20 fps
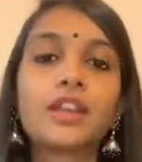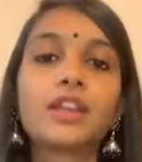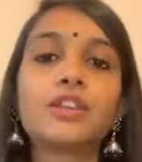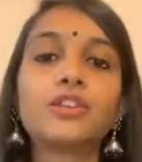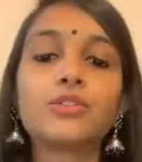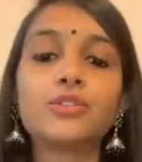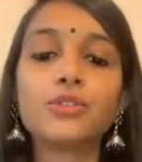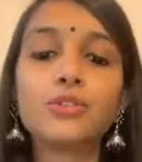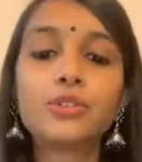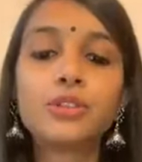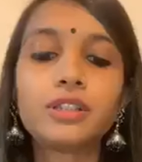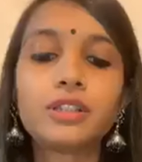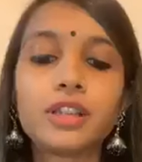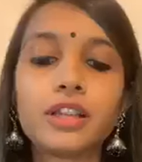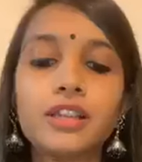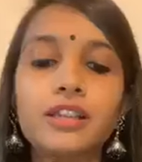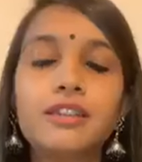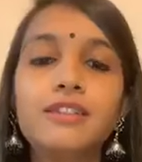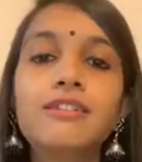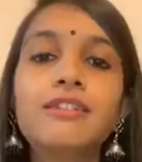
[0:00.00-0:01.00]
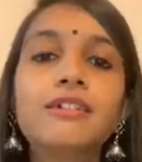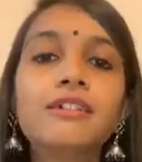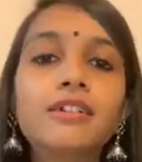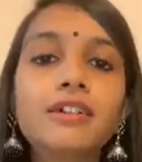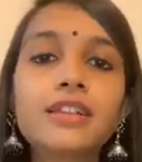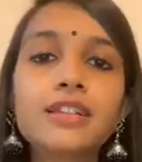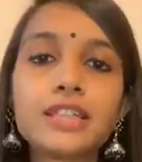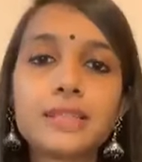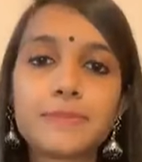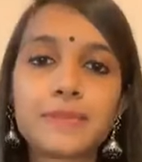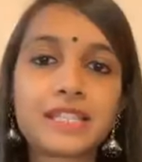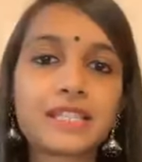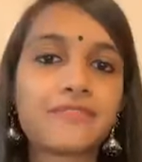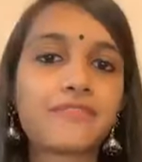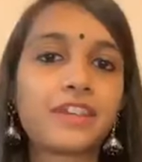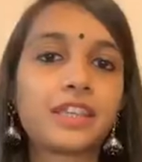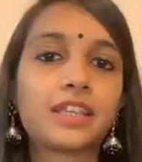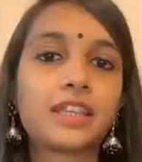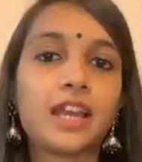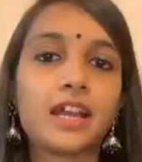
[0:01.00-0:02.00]
You don't learn a
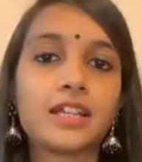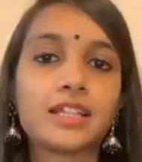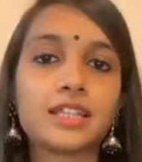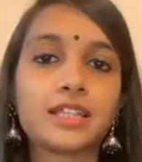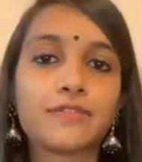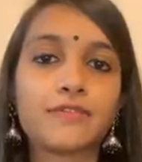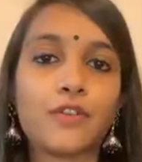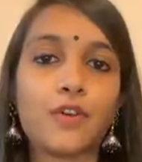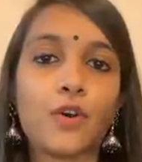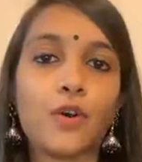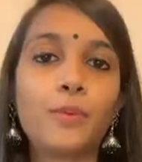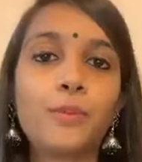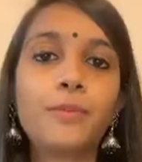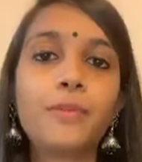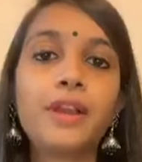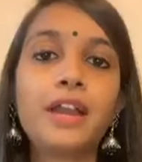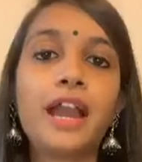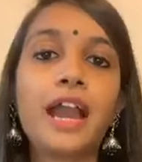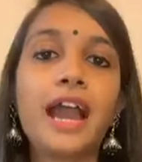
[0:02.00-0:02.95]
specific dance form,